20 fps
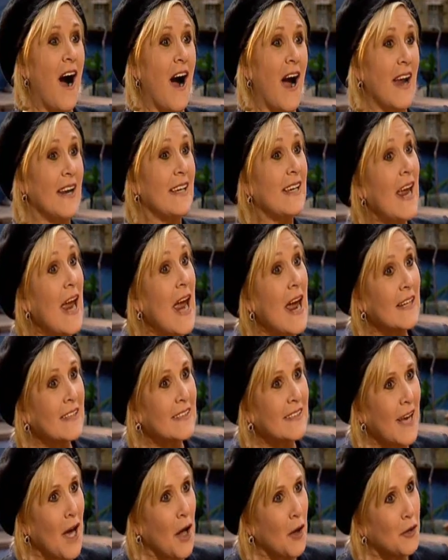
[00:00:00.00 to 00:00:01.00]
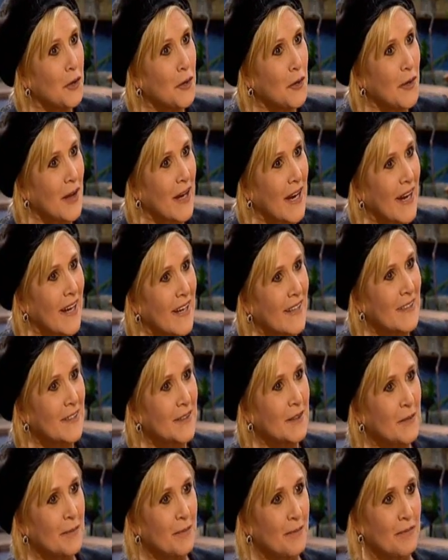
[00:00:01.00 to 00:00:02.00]
Oh, I can't tell you that. You
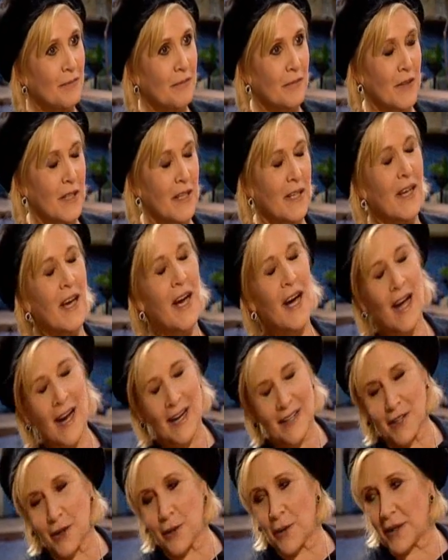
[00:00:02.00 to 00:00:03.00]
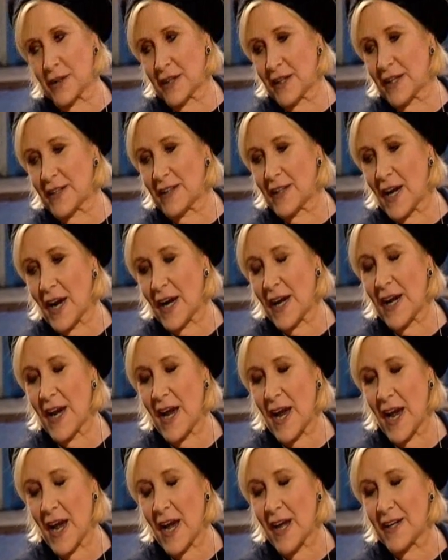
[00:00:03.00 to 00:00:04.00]
can. You can tell me anything. I know I can. not I
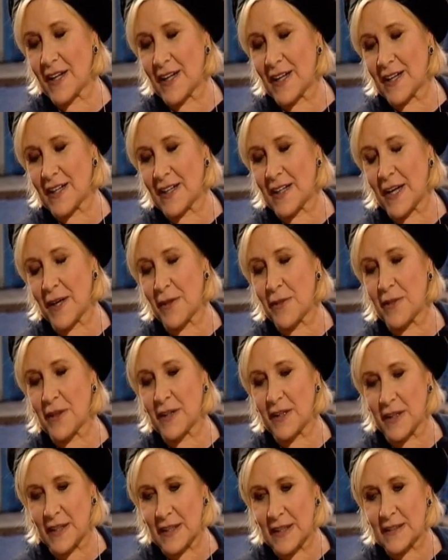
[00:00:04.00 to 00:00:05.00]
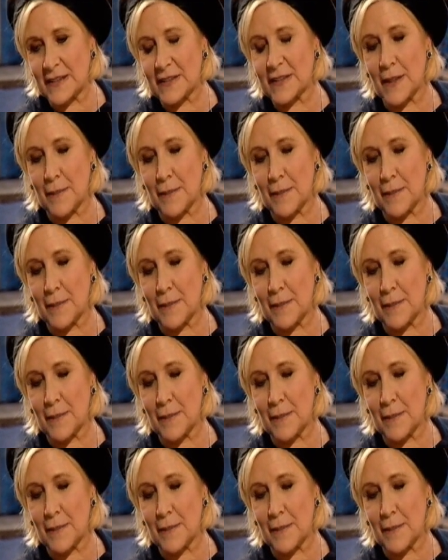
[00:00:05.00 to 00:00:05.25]
had, uh, I think I had